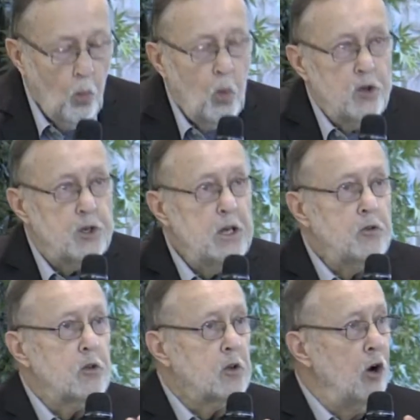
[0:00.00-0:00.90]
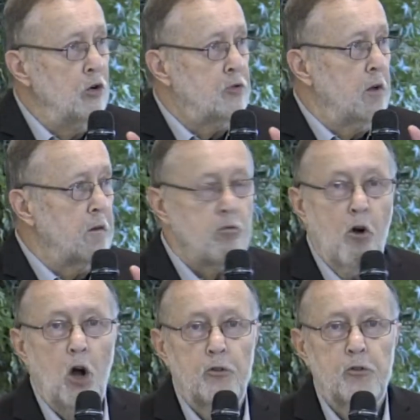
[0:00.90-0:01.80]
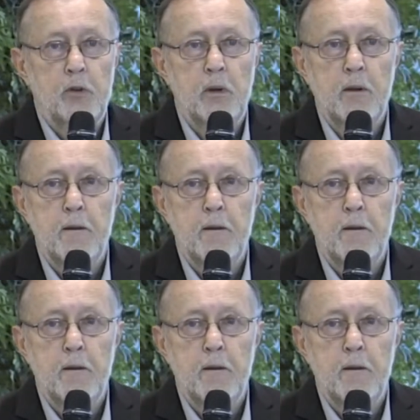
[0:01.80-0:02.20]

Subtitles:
when Jesus goes to the cross,